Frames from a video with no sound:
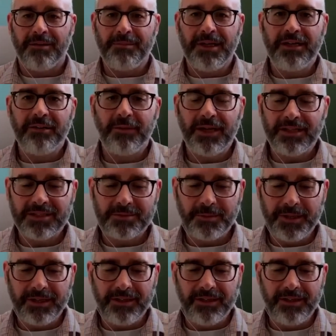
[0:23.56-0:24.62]
Um, well, it's
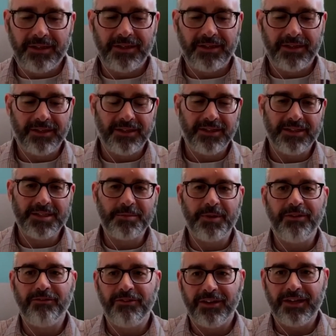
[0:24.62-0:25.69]
been, it's
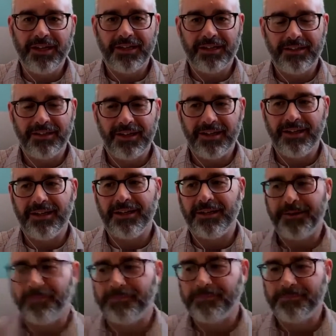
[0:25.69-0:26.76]
been very,
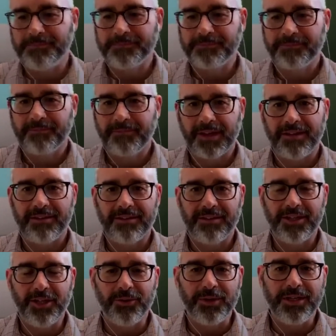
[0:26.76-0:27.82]
um,
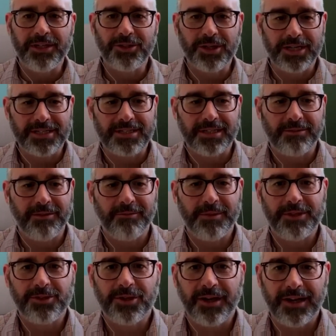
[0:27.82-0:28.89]
you know, interesting. We've
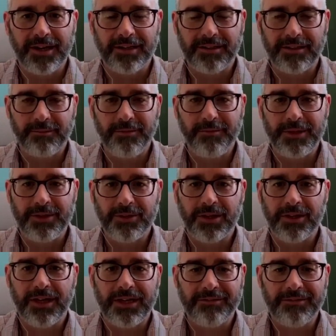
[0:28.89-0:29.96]
been trying we've been doing a
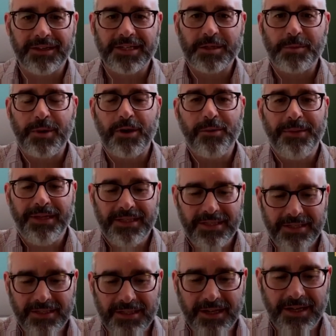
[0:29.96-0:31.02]
lot of
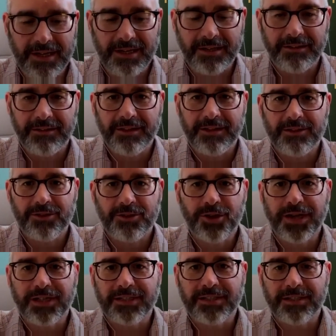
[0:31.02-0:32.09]
experiments uh, in
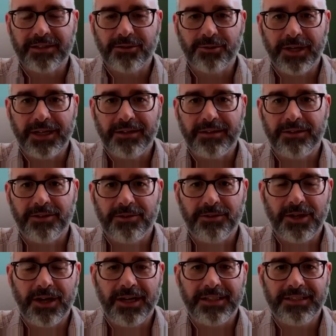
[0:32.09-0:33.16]
trying to create new
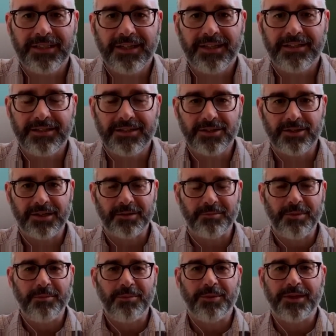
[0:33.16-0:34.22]
content so that
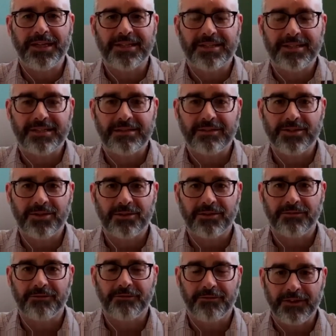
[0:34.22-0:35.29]
people can still sort of
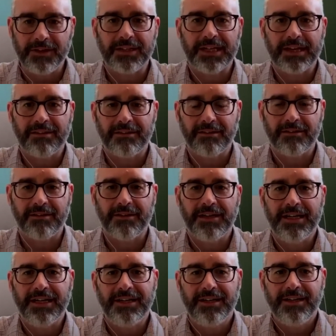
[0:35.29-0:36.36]
feel like they're
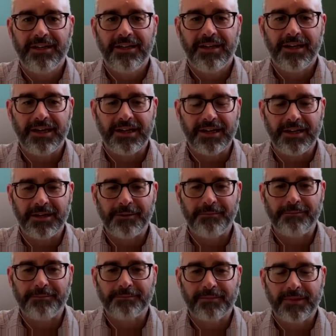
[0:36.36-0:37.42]

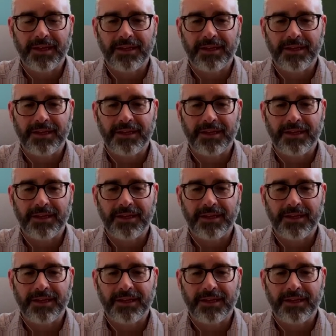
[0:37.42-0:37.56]
um,